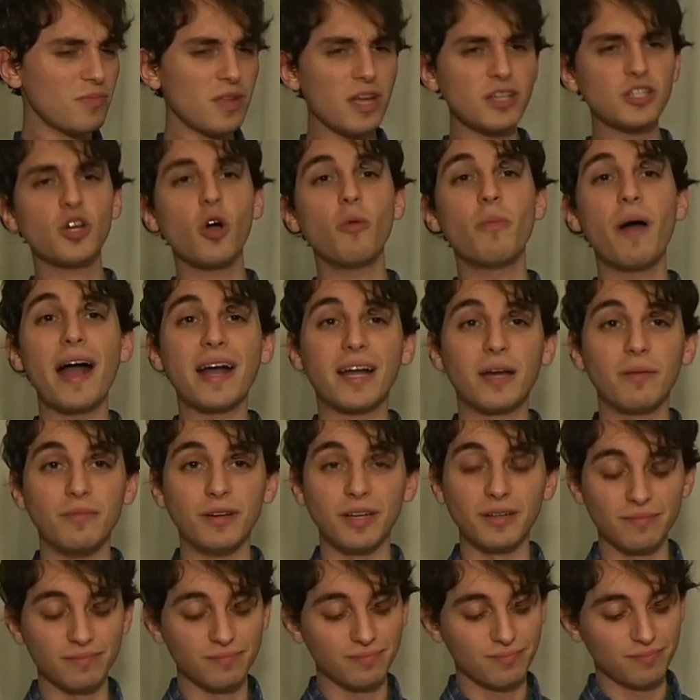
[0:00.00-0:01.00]
Let's go back a
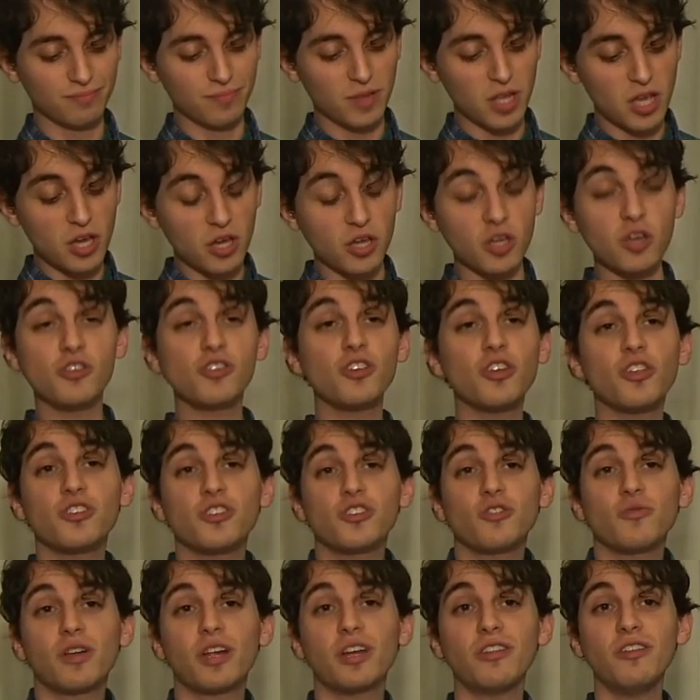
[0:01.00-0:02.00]
bit. Usually
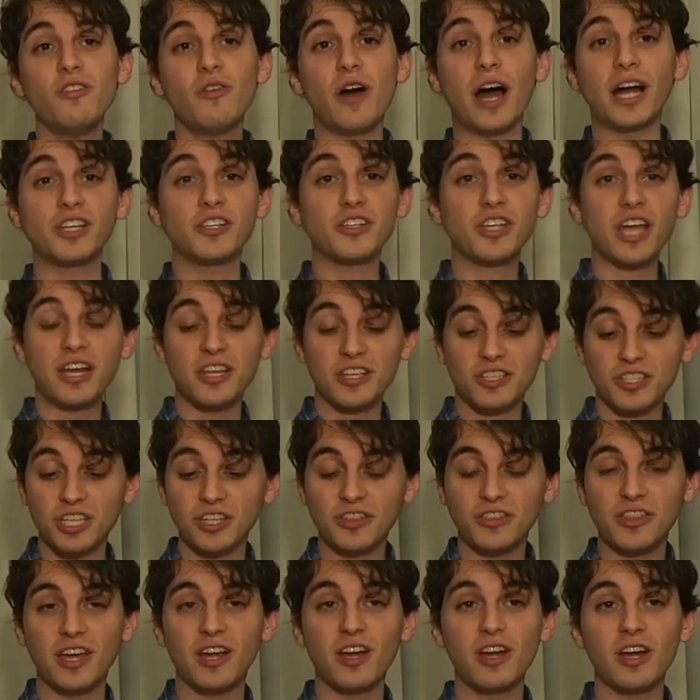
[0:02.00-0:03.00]
this is what I do. I just kind of
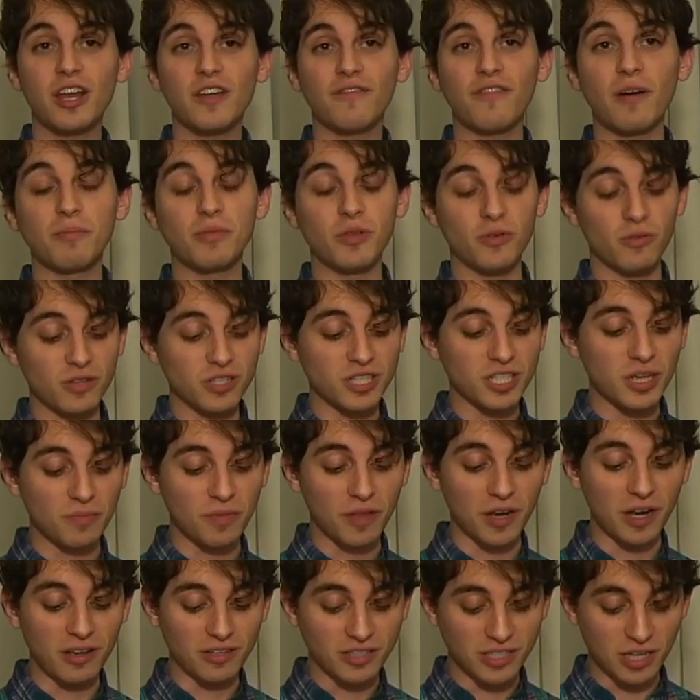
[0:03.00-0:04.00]
sit there, and if I'm doing
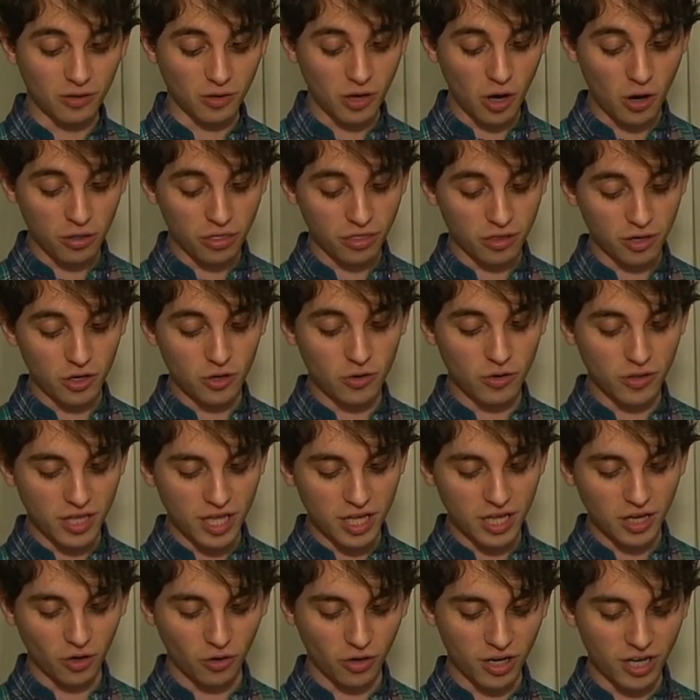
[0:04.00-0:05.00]
something else, I'll go through
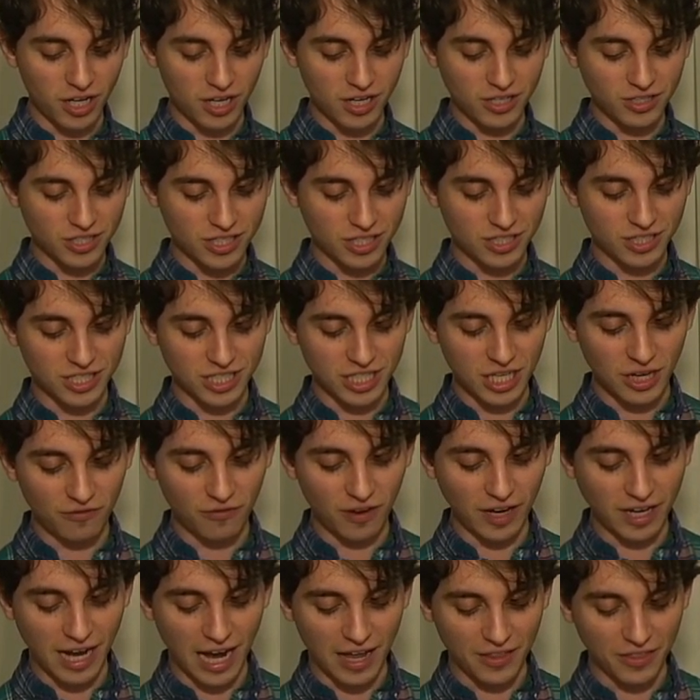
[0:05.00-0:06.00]
the ingredients and see
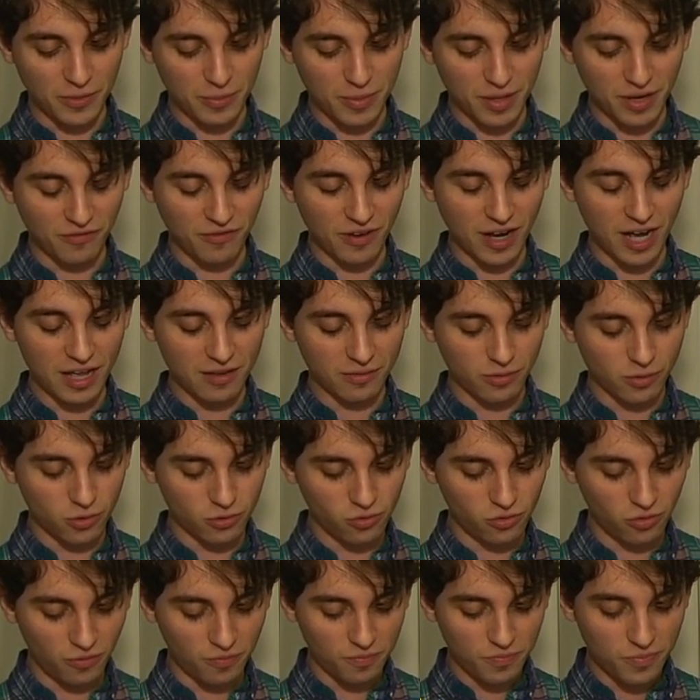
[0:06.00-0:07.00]
if I got them, and if not,
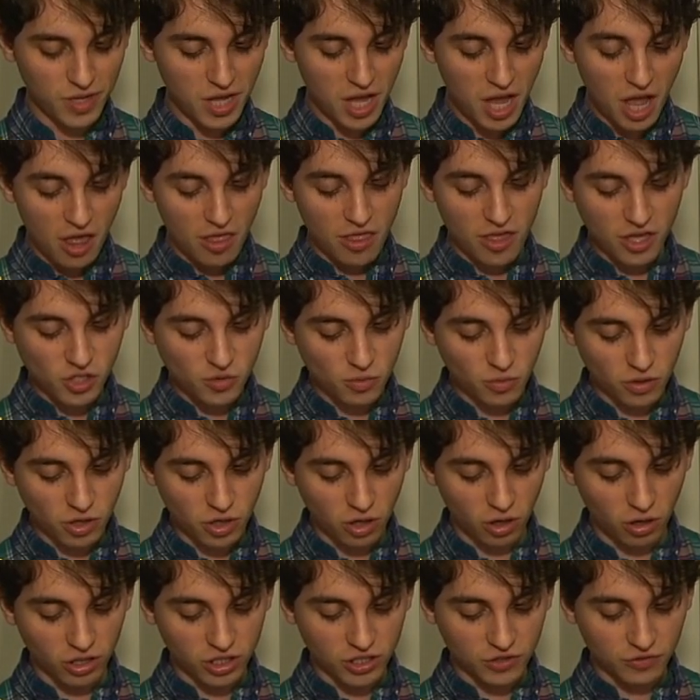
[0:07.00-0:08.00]
cool. This one
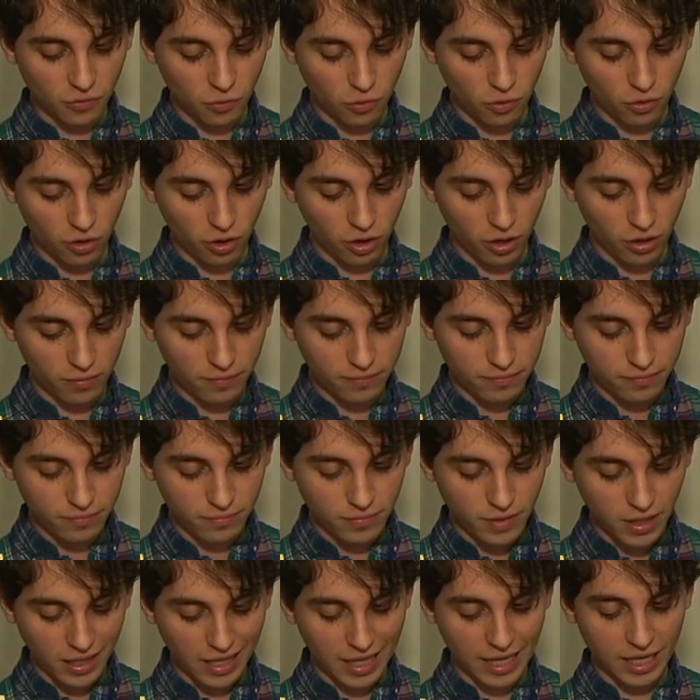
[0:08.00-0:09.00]
calls for
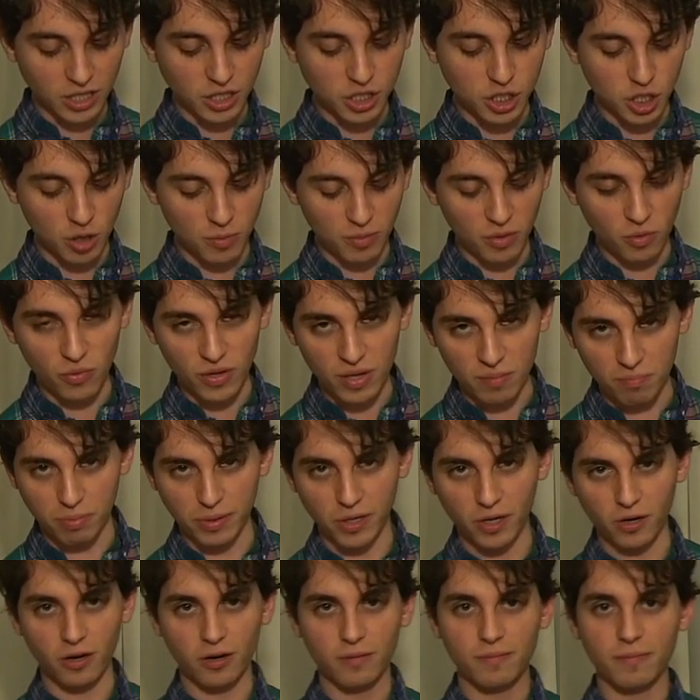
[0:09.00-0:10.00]
light German wheat
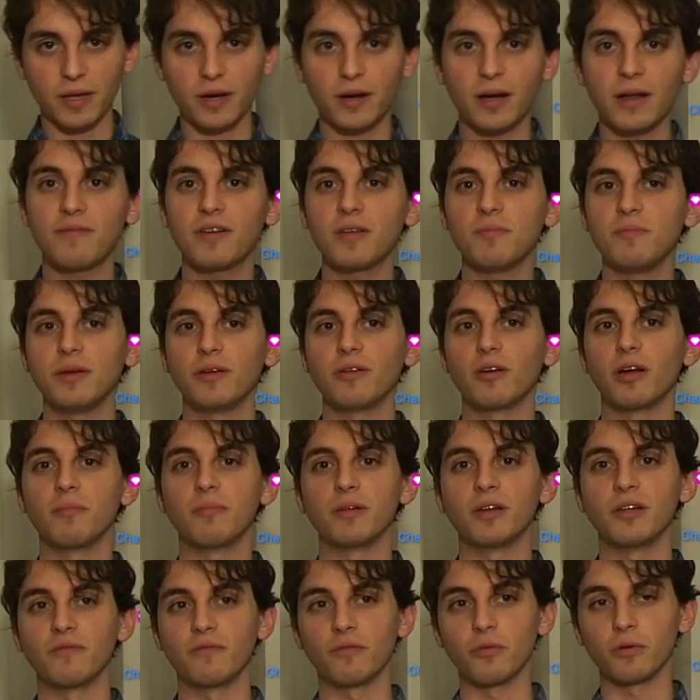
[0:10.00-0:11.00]
beer. I don't have any beer
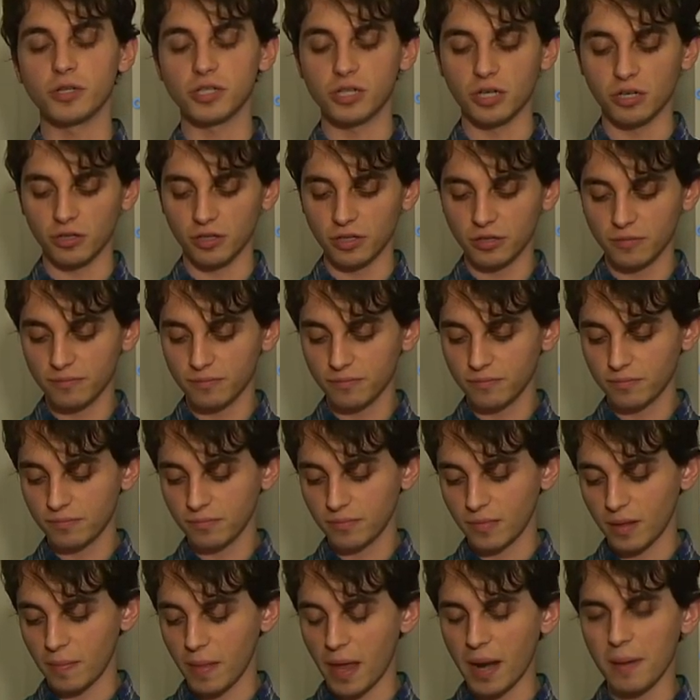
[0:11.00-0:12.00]
on me, unfortunately.
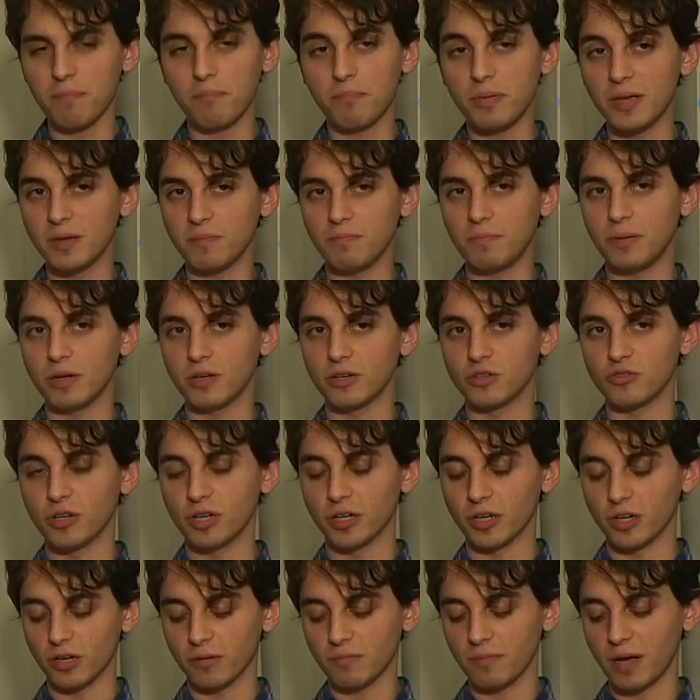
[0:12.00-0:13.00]
I'm not a big beer
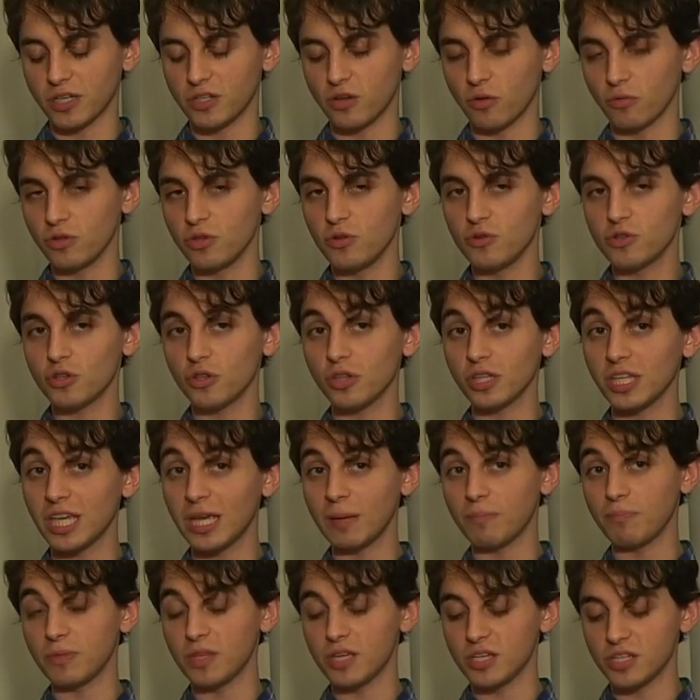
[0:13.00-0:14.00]
drinker. I don't usually
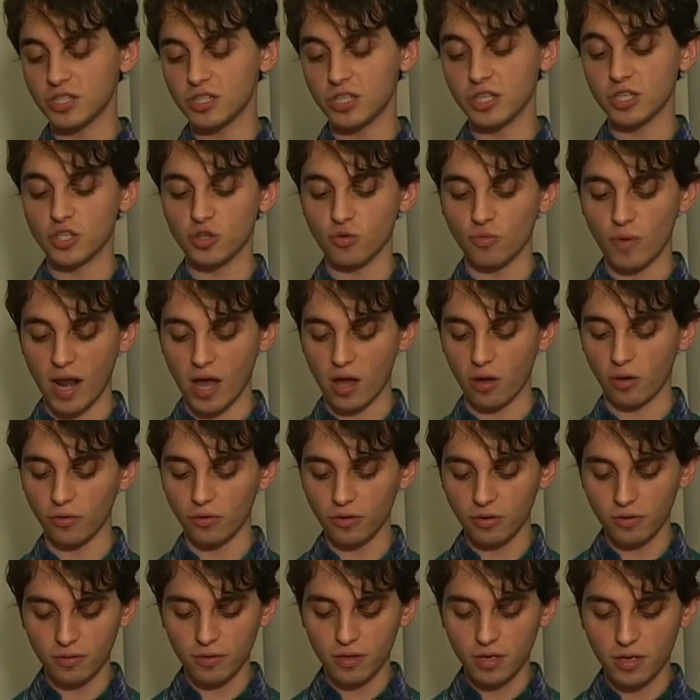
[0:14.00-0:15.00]
keep these things
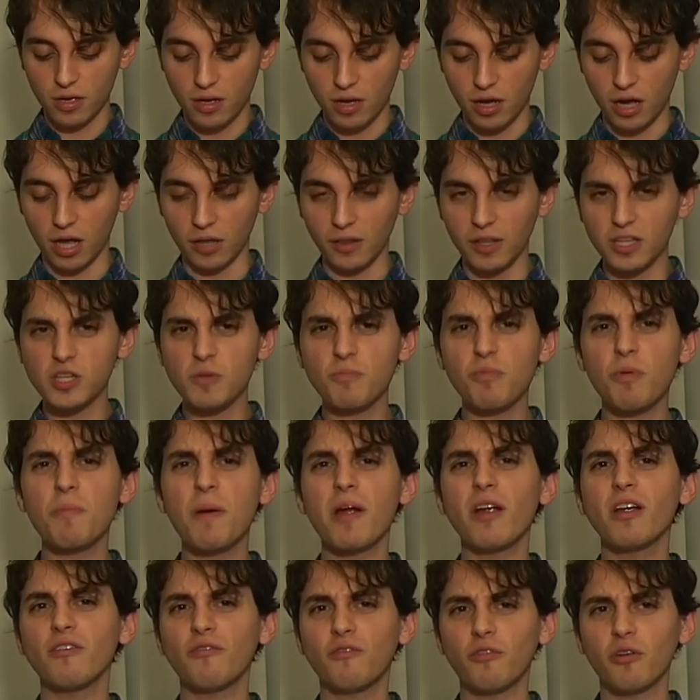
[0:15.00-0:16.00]
around. Uh, unless I'm
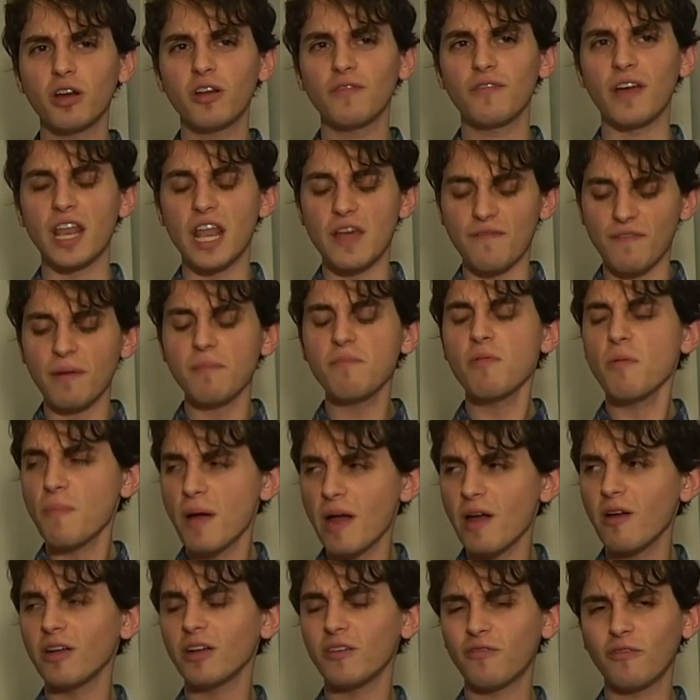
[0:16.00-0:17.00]
preparing for an event. If I'm
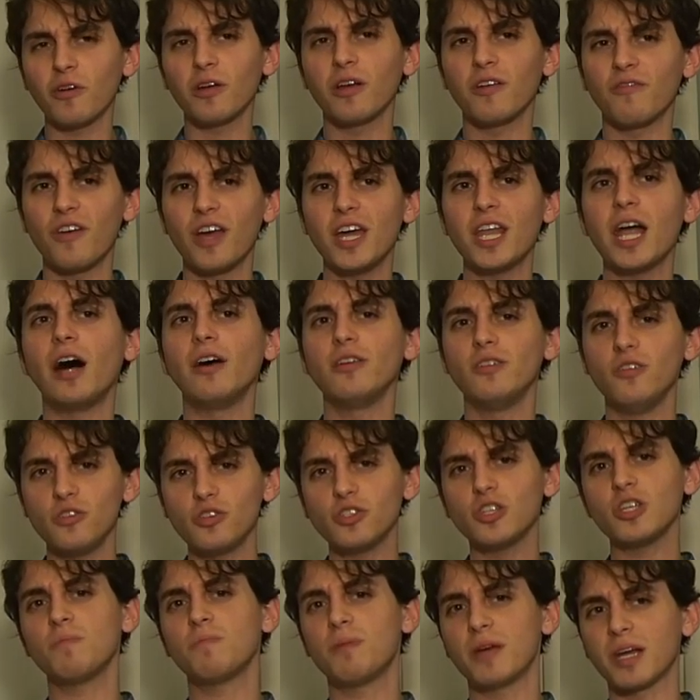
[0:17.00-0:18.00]
preparing for an event, I'll
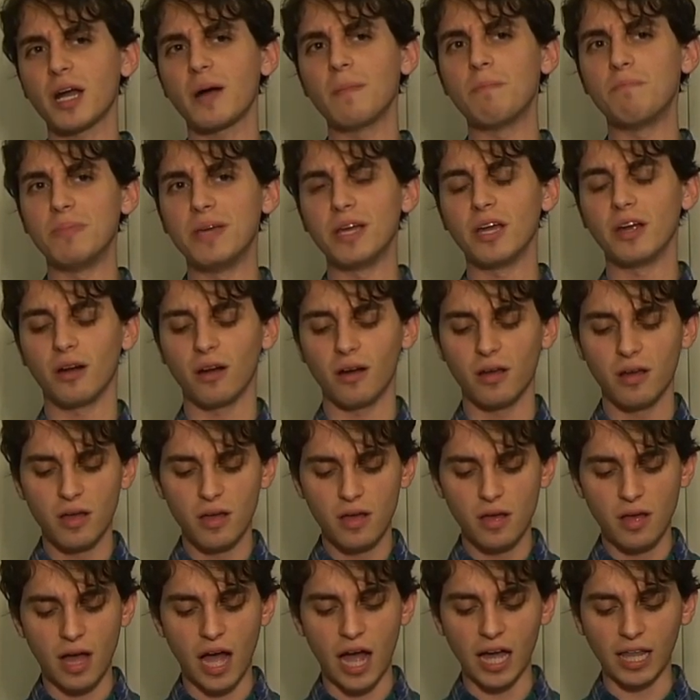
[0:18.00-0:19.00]
usually pick up beer.
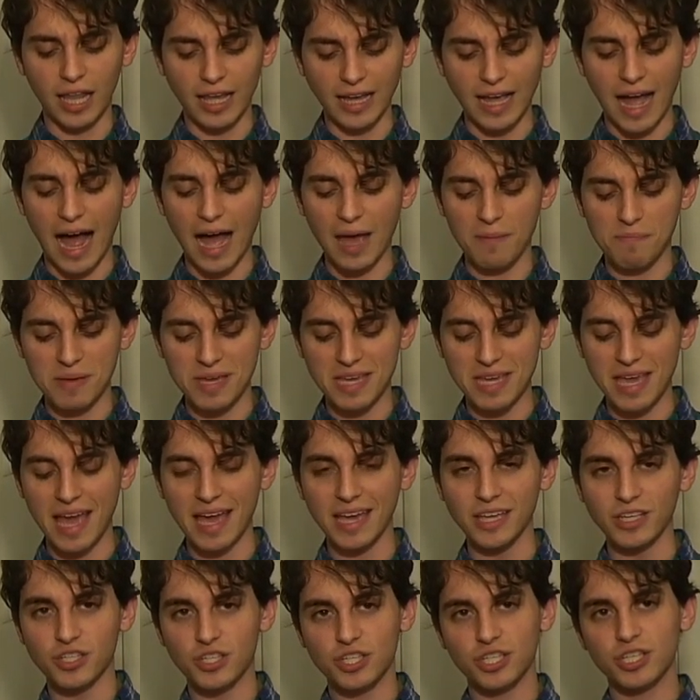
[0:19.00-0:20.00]
I like
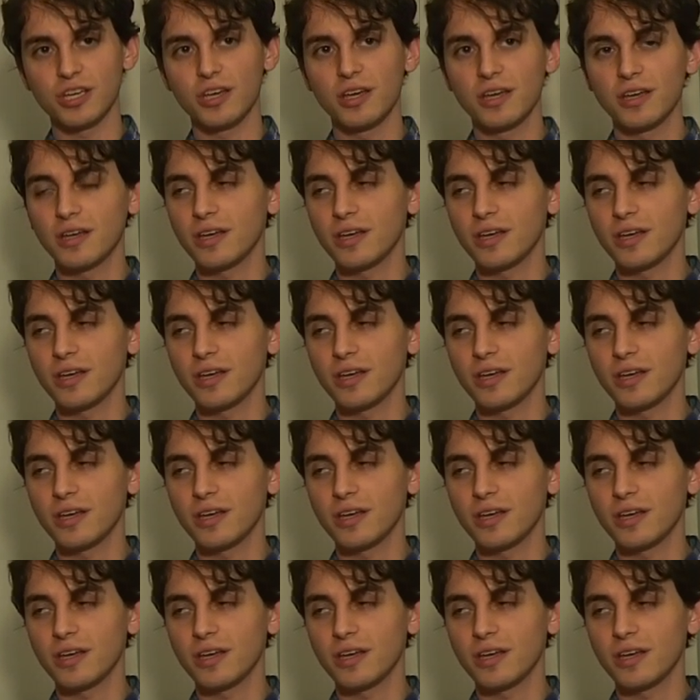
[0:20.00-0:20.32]
IPAs.